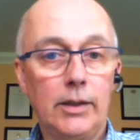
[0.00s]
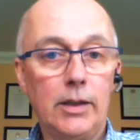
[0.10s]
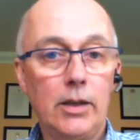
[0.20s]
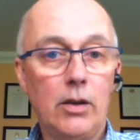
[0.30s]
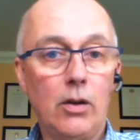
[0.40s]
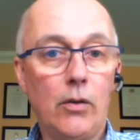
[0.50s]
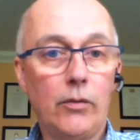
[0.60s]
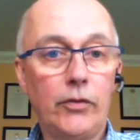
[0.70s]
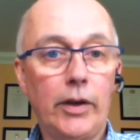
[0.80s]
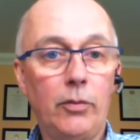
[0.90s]

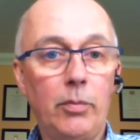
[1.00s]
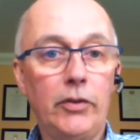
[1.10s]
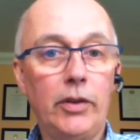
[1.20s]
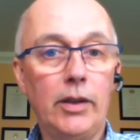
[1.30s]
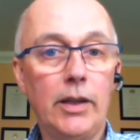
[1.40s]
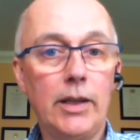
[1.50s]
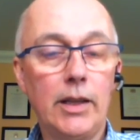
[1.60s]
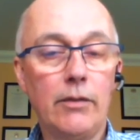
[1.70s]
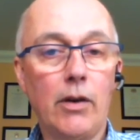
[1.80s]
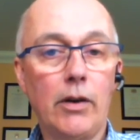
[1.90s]
of transmitting
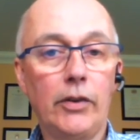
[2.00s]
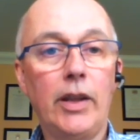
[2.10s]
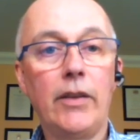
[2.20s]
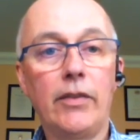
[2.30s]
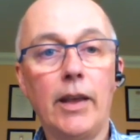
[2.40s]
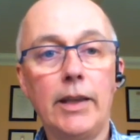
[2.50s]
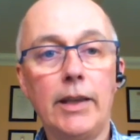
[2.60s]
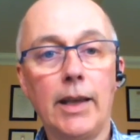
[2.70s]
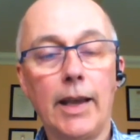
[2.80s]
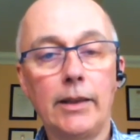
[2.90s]
the virus if
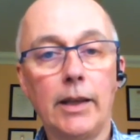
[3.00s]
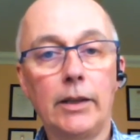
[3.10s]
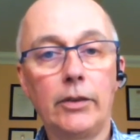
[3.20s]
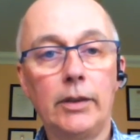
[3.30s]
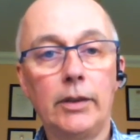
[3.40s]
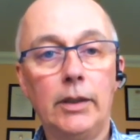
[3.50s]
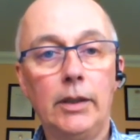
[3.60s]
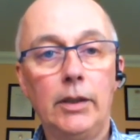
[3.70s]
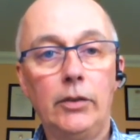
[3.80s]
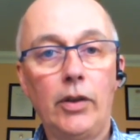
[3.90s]
they had that.
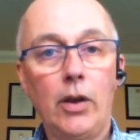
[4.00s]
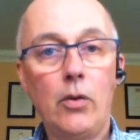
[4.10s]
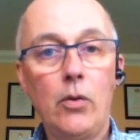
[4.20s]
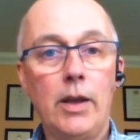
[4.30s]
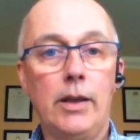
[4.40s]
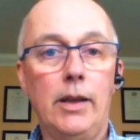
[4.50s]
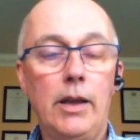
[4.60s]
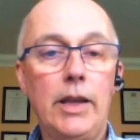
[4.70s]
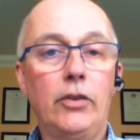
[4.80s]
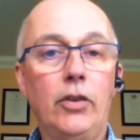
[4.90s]
So
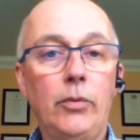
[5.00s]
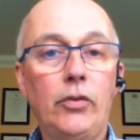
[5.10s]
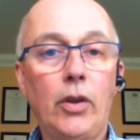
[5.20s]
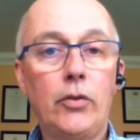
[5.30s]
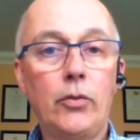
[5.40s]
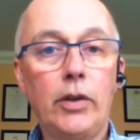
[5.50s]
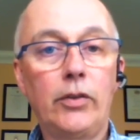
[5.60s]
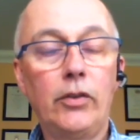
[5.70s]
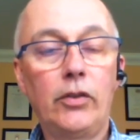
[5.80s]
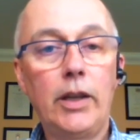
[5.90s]
in terms of social
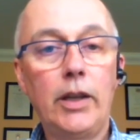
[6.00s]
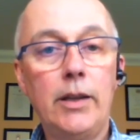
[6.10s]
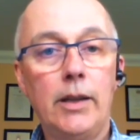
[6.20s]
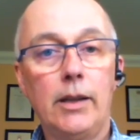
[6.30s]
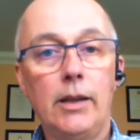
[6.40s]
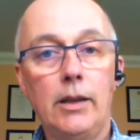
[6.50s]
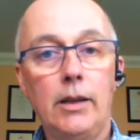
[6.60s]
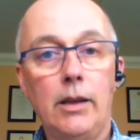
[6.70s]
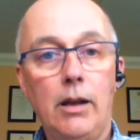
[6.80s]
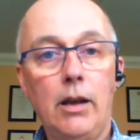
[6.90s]
distancing,
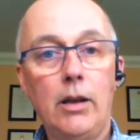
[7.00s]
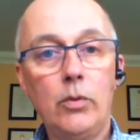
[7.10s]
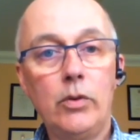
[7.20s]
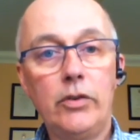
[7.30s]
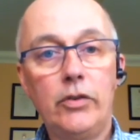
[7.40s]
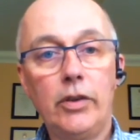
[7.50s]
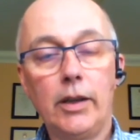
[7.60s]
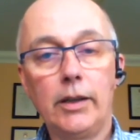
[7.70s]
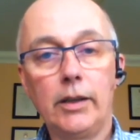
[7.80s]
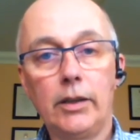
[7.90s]
I would
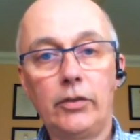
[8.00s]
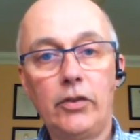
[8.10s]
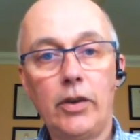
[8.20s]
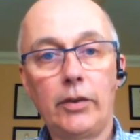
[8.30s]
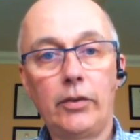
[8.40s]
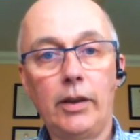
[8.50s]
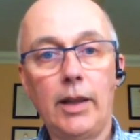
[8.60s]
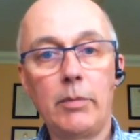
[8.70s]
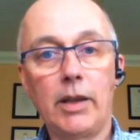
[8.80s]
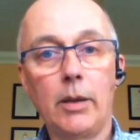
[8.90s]
suggest
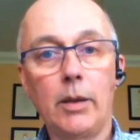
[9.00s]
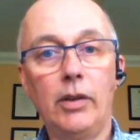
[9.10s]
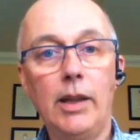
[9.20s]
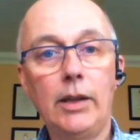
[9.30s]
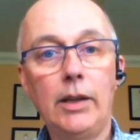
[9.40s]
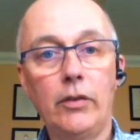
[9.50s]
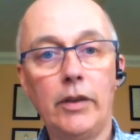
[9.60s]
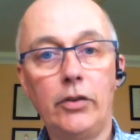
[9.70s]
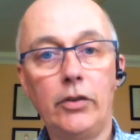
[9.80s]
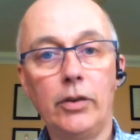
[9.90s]
that that becomes less of
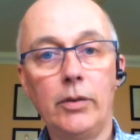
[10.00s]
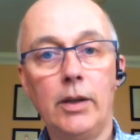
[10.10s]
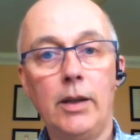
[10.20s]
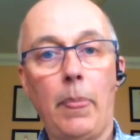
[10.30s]
an issue,